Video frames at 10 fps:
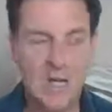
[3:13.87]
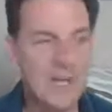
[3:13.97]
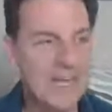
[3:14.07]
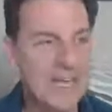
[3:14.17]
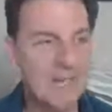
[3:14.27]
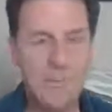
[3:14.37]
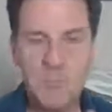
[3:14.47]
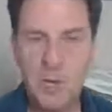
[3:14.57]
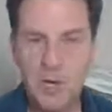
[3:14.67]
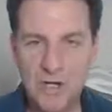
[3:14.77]
if a
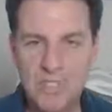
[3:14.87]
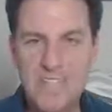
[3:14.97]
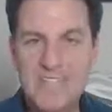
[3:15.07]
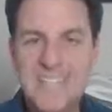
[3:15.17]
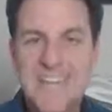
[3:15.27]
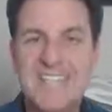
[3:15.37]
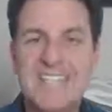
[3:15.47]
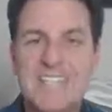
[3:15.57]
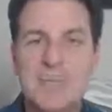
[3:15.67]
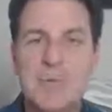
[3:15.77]
person
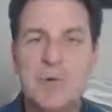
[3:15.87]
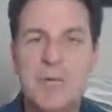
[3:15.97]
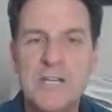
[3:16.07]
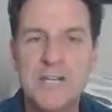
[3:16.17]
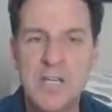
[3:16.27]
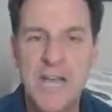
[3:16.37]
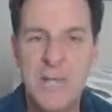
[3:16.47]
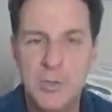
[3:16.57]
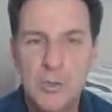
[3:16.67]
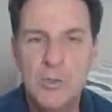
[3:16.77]
doesn't
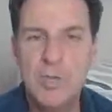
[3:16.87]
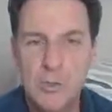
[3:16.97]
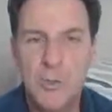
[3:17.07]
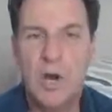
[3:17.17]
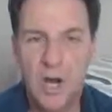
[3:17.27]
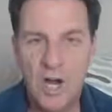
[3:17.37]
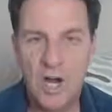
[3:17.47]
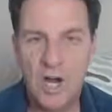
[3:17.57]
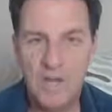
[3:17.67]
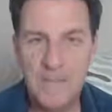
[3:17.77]
appreciate who you
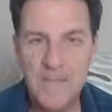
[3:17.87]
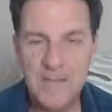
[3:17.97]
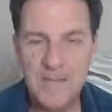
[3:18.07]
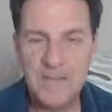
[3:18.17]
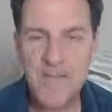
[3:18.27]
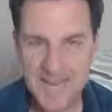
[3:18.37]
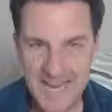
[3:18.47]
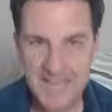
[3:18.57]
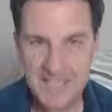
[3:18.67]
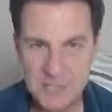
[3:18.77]
are, if they
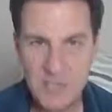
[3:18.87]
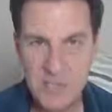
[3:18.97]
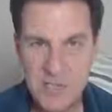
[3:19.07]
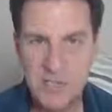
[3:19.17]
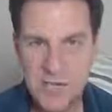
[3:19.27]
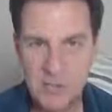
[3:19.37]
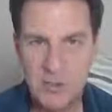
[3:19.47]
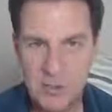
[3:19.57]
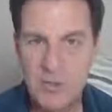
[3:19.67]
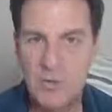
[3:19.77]
can't appreciate
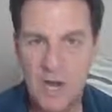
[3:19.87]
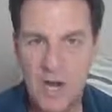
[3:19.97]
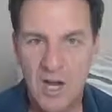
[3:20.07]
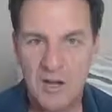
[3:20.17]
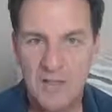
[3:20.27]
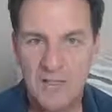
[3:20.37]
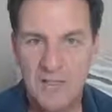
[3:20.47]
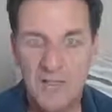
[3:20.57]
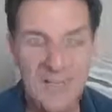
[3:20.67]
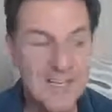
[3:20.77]
who you are,
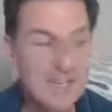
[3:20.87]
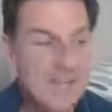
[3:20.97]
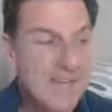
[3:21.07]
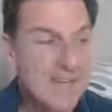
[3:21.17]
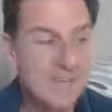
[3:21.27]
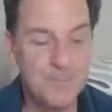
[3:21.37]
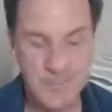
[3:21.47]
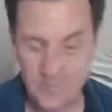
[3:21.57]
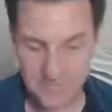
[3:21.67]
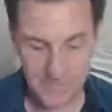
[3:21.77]
then
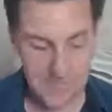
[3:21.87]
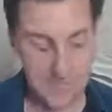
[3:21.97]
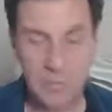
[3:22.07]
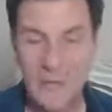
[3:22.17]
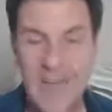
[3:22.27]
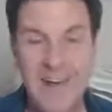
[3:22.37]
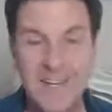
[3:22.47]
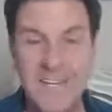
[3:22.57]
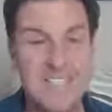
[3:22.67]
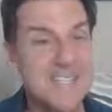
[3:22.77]
the
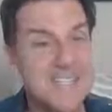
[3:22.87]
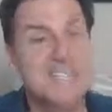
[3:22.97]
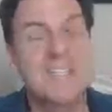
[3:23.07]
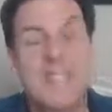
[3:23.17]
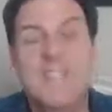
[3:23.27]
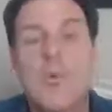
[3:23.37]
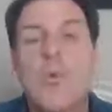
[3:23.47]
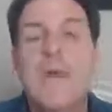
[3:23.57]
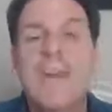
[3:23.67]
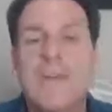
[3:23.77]
reality is it's a
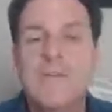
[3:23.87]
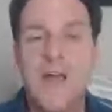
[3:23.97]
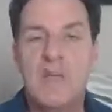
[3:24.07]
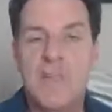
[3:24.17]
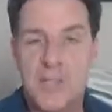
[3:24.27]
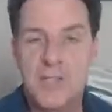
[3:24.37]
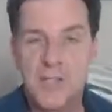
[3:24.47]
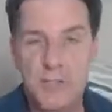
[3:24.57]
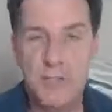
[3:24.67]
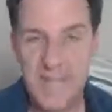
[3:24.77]
weak
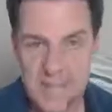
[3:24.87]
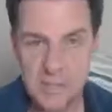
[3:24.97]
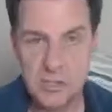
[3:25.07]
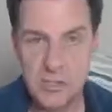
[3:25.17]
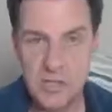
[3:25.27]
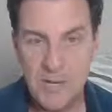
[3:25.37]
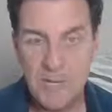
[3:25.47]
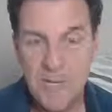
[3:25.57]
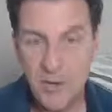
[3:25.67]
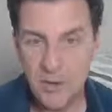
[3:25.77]
foundation relationship.
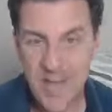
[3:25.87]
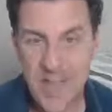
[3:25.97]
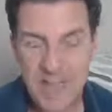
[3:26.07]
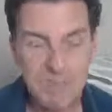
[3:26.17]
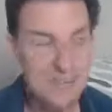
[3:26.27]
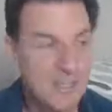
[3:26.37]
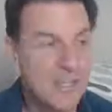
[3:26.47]
You don't have to,